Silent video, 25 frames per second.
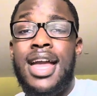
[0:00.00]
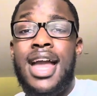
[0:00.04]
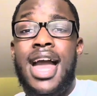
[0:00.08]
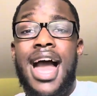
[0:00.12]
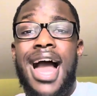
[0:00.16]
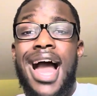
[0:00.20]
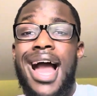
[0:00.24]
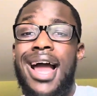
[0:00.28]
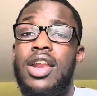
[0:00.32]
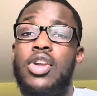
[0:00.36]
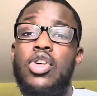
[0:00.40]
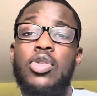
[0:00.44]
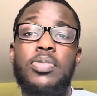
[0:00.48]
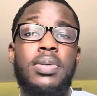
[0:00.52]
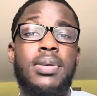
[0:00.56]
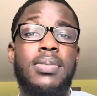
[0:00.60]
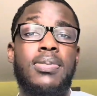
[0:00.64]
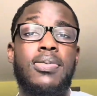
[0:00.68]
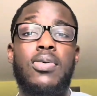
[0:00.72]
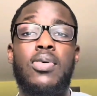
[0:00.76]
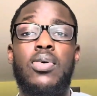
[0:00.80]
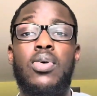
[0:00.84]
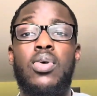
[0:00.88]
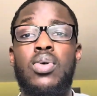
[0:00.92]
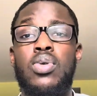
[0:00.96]
I know
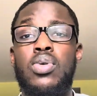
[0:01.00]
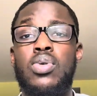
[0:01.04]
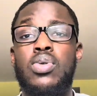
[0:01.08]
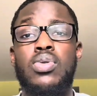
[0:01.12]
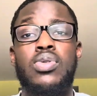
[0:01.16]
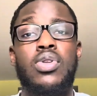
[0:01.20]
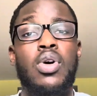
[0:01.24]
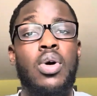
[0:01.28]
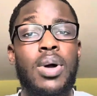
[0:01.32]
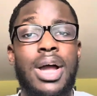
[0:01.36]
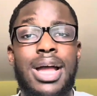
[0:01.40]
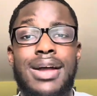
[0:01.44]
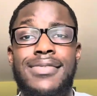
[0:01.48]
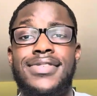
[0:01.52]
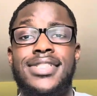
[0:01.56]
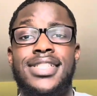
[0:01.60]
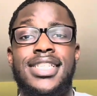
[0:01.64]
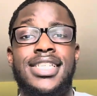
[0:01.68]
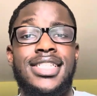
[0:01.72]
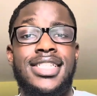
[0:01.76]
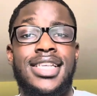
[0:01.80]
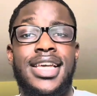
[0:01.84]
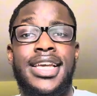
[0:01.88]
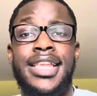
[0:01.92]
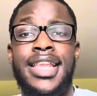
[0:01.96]
people who don't have a
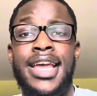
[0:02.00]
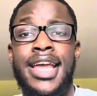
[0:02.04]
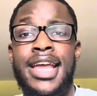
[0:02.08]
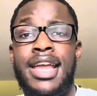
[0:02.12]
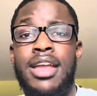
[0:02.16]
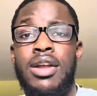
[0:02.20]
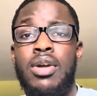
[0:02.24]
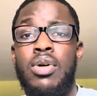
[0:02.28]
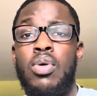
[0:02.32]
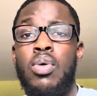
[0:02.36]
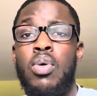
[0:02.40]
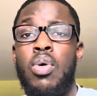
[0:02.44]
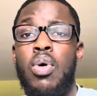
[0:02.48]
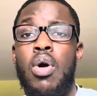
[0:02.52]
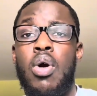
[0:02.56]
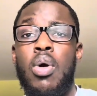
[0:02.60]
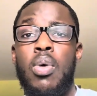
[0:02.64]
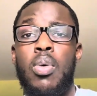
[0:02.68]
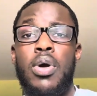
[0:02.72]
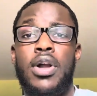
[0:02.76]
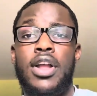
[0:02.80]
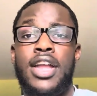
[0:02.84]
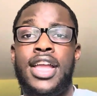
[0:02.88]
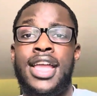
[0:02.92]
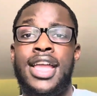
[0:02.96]
CCNA who are
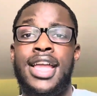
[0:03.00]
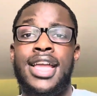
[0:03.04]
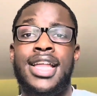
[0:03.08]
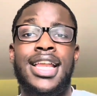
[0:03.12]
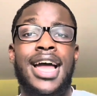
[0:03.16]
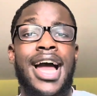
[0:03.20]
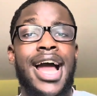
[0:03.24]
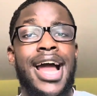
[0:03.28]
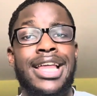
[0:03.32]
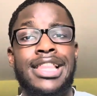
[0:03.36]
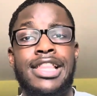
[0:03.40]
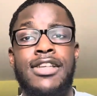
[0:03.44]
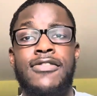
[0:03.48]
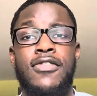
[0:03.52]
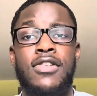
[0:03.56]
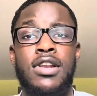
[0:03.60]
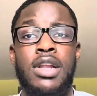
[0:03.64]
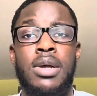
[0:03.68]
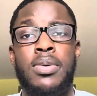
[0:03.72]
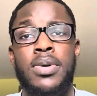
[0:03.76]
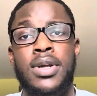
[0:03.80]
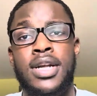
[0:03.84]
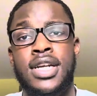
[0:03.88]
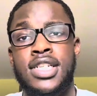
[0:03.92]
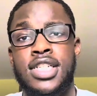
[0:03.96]
working in high level
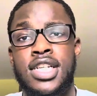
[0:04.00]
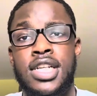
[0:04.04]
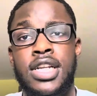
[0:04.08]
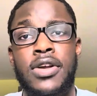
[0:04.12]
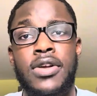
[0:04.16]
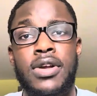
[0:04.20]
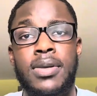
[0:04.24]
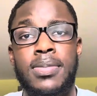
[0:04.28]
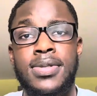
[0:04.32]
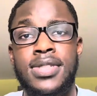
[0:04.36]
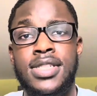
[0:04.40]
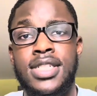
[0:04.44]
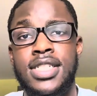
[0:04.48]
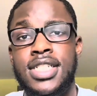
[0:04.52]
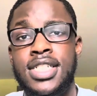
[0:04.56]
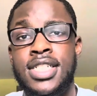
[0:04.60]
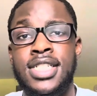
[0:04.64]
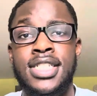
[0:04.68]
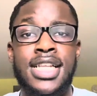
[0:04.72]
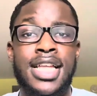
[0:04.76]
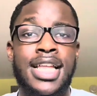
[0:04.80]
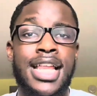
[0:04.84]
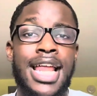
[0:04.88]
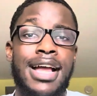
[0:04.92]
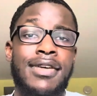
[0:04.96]
network engineering positions
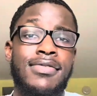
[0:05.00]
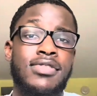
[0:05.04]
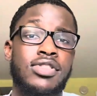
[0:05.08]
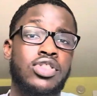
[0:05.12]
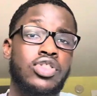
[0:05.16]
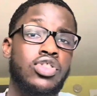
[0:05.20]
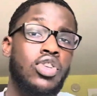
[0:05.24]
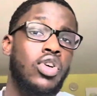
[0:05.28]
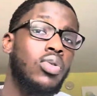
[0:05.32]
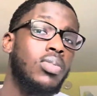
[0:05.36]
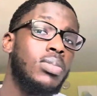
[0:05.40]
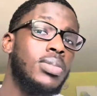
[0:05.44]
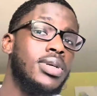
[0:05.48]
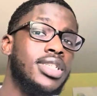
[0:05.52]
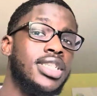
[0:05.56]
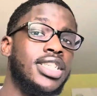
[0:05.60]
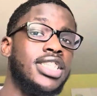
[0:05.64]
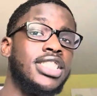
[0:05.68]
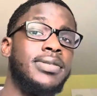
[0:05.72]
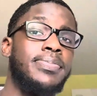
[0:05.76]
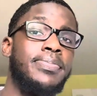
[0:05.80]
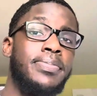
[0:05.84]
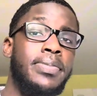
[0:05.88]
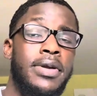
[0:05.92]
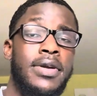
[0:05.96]
and have so much
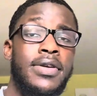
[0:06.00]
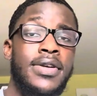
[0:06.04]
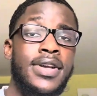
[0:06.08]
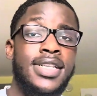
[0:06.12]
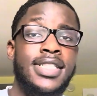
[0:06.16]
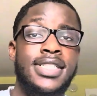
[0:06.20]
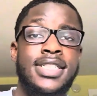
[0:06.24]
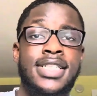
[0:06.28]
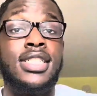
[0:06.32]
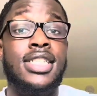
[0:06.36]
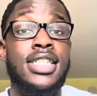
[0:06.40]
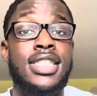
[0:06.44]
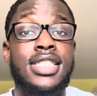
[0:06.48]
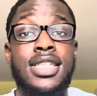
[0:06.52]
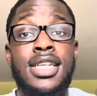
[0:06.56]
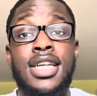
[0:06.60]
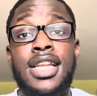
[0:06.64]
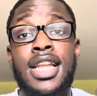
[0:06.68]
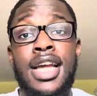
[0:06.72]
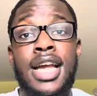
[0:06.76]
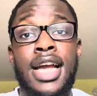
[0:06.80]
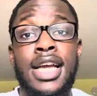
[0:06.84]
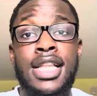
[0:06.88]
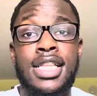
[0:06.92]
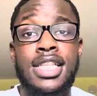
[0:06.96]
experience. The
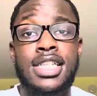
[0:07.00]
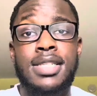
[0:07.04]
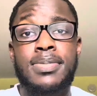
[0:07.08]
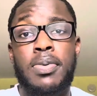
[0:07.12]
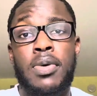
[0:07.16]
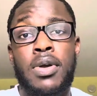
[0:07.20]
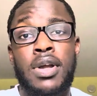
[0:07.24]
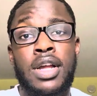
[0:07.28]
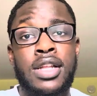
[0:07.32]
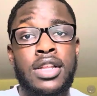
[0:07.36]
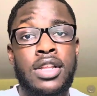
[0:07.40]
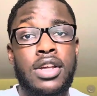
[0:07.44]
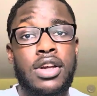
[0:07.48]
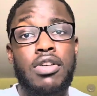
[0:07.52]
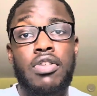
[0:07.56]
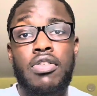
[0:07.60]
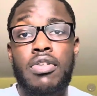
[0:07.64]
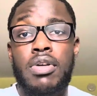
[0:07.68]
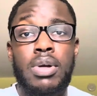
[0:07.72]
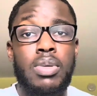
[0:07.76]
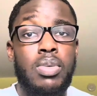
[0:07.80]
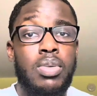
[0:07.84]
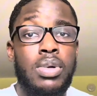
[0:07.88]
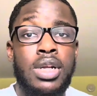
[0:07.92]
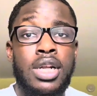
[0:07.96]
CCNA at this point in their
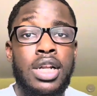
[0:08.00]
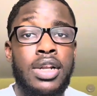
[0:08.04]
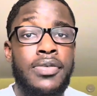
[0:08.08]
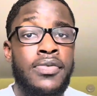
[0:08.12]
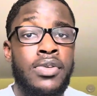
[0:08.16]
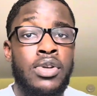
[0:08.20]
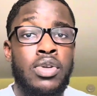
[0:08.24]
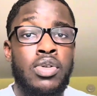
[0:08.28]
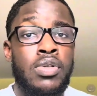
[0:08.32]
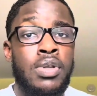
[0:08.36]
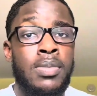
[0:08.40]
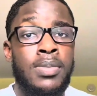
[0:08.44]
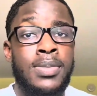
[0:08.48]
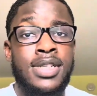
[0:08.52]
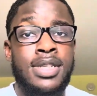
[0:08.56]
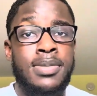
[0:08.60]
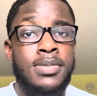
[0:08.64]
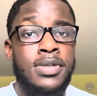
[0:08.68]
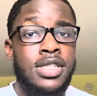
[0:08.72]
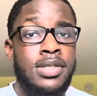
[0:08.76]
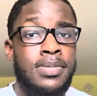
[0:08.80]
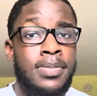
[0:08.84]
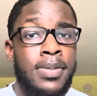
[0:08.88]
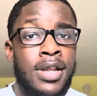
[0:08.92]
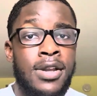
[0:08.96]
career wouldn't even do them as
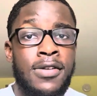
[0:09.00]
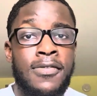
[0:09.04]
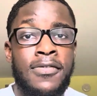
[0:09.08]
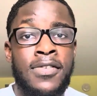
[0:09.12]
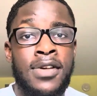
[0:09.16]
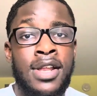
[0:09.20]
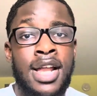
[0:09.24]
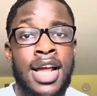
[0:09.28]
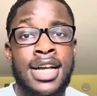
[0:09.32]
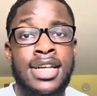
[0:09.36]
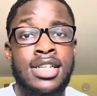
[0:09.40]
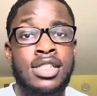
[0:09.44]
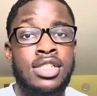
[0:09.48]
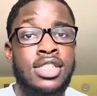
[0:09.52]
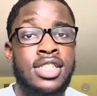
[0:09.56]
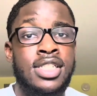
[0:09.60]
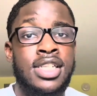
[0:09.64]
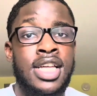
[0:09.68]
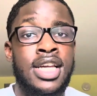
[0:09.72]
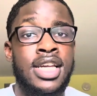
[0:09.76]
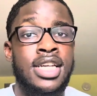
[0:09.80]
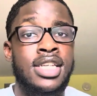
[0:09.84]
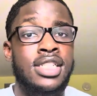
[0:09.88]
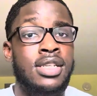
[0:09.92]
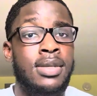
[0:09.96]
much benefit as
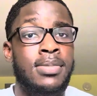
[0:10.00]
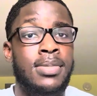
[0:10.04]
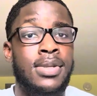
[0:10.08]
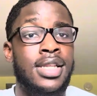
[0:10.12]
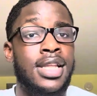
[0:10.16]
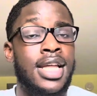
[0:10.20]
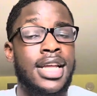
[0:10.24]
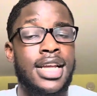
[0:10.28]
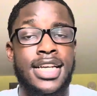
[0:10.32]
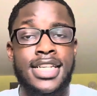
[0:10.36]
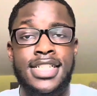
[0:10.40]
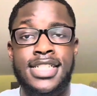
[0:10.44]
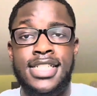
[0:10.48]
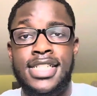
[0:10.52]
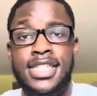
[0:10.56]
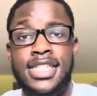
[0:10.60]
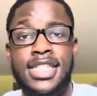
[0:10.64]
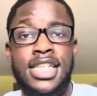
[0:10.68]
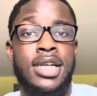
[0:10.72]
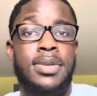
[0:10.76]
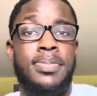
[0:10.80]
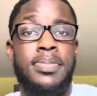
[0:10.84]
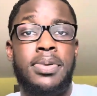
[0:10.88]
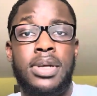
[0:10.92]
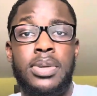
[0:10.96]
say something like a
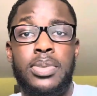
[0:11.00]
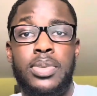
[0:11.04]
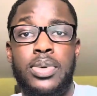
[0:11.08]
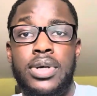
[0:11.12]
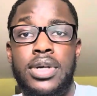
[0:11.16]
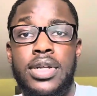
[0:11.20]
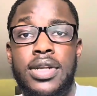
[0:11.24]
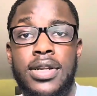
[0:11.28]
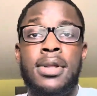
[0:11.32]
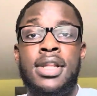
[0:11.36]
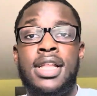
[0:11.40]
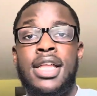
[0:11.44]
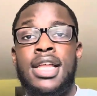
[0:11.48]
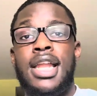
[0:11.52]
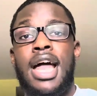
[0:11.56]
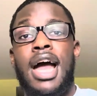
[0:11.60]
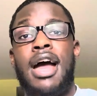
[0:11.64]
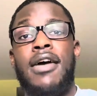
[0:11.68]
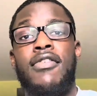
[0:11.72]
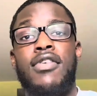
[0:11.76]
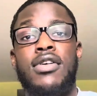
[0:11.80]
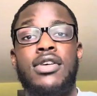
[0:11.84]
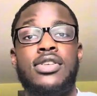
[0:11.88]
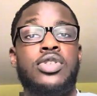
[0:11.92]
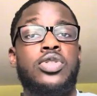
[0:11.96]
CCNP would. Then I've
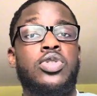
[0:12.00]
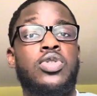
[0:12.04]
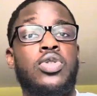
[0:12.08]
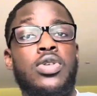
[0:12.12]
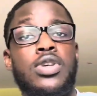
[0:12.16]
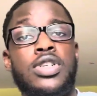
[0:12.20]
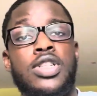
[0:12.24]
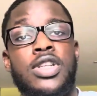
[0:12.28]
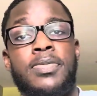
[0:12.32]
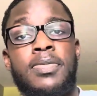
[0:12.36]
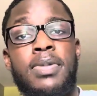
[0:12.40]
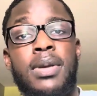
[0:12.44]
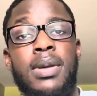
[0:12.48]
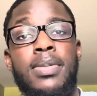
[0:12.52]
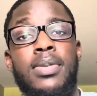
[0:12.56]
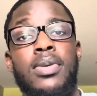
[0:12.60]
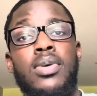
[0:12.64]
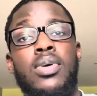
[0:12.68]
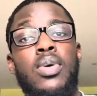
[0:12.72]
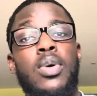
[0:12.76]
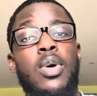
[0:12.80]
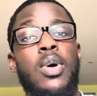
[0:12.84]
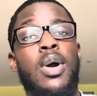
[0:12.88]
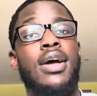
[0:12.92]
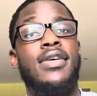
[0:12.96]
heard stories of people
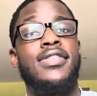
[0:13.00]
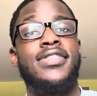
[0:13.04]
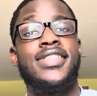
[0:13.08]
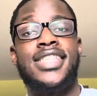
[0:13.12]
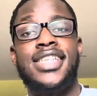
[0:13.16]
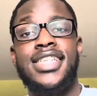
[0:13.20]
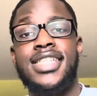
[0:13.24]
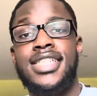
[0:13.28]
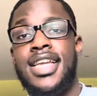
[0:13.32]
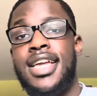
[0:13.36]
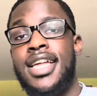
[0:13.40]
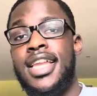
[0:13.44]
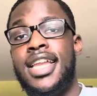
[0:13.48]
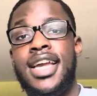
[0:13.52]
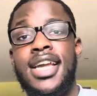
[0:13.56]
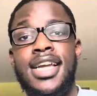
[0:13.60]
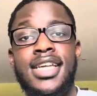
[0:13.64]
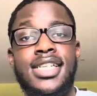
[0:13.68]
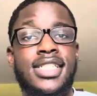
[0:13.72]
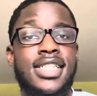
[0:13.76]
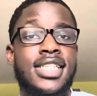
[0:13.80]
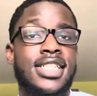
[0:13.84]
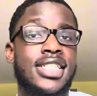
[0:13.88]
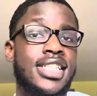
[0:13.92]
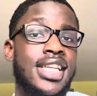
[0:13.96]
who have CCNA,
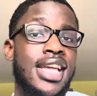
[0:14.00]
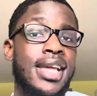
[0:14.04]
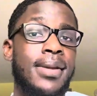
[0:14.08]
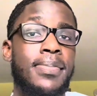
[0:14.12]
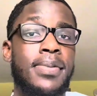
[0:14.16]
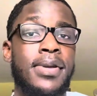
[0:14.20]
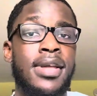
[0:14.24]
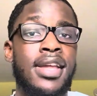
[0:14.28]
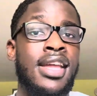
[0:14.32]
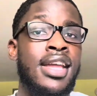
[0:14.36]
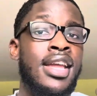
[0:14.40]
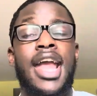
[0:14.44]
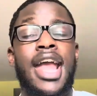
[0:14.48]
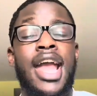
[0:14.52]
CCNP,